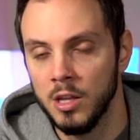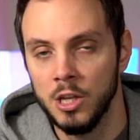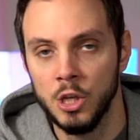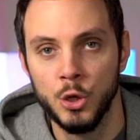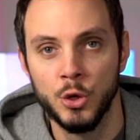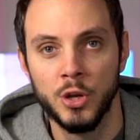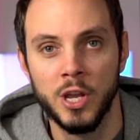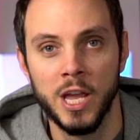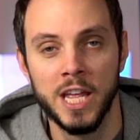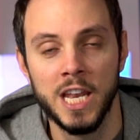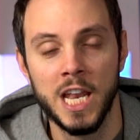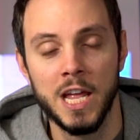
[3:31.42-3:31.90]

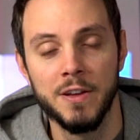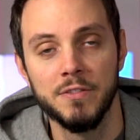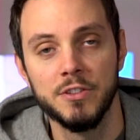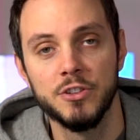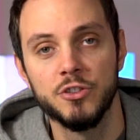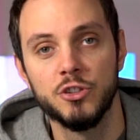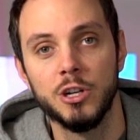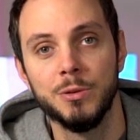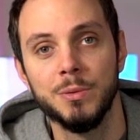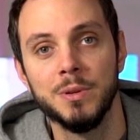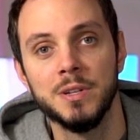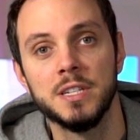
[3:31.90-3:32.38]
You can't have a
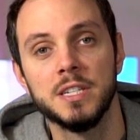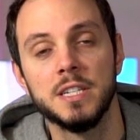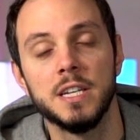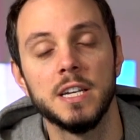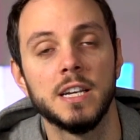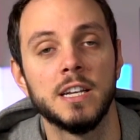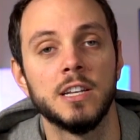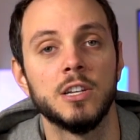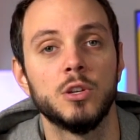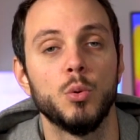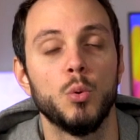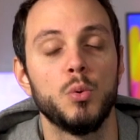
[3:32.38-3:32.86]
streaming
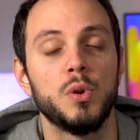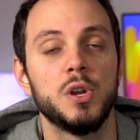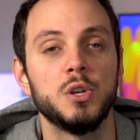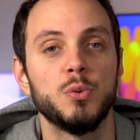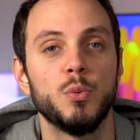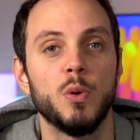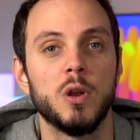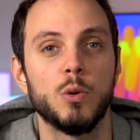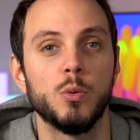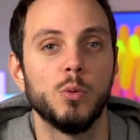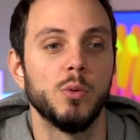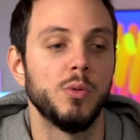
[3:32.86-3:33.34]
stick in
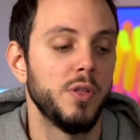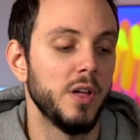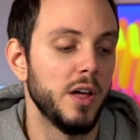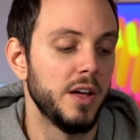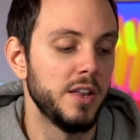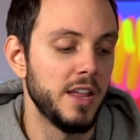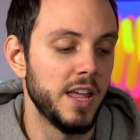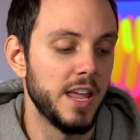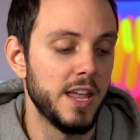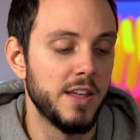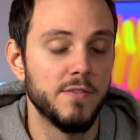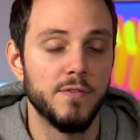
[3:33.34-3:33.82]
2020
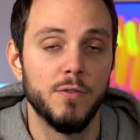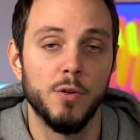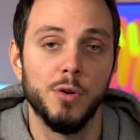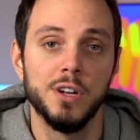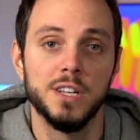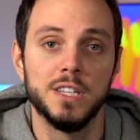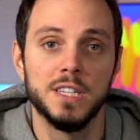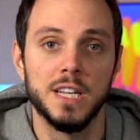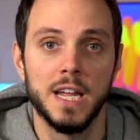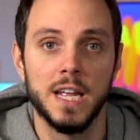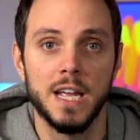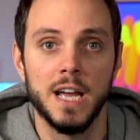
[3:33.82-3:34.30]
without a
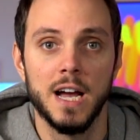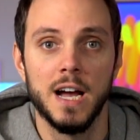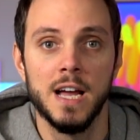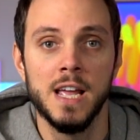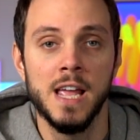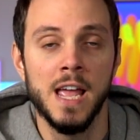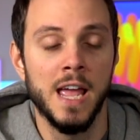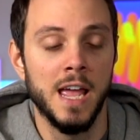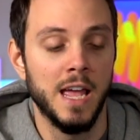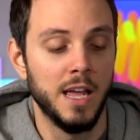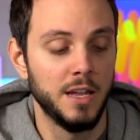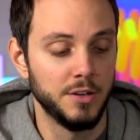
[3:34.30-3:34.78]
voice AI,
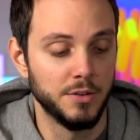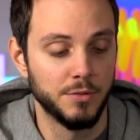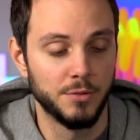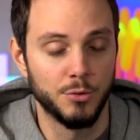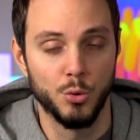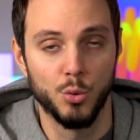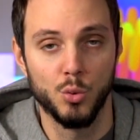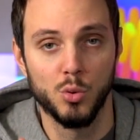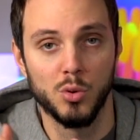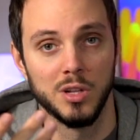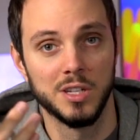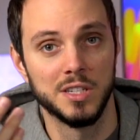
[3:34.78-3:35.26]
and
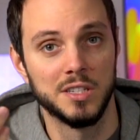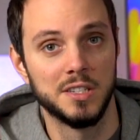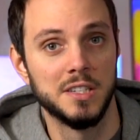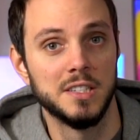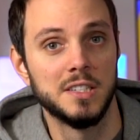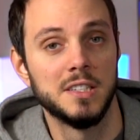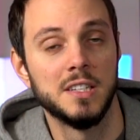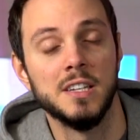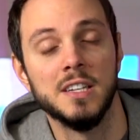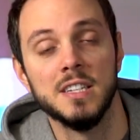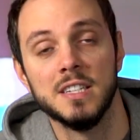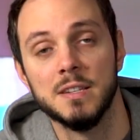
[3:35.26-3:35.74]
Google
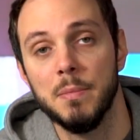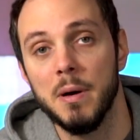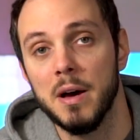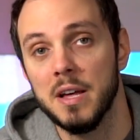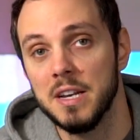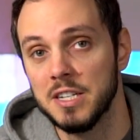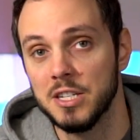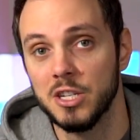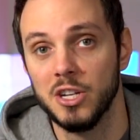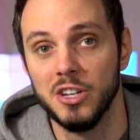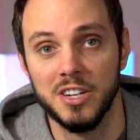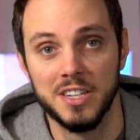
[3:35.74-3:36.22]
Assistant is about
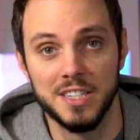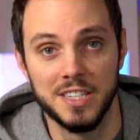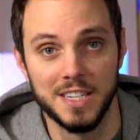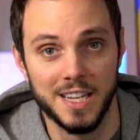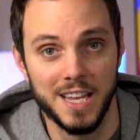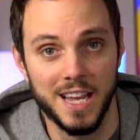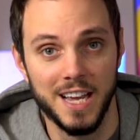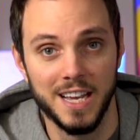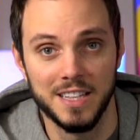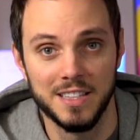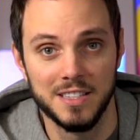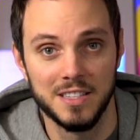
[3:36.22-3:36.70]
as good as it
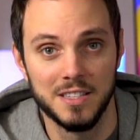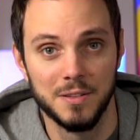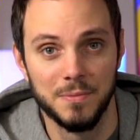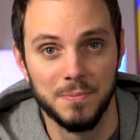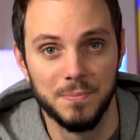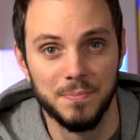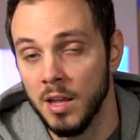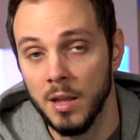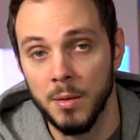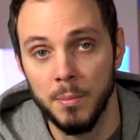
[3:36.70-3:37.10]
gets.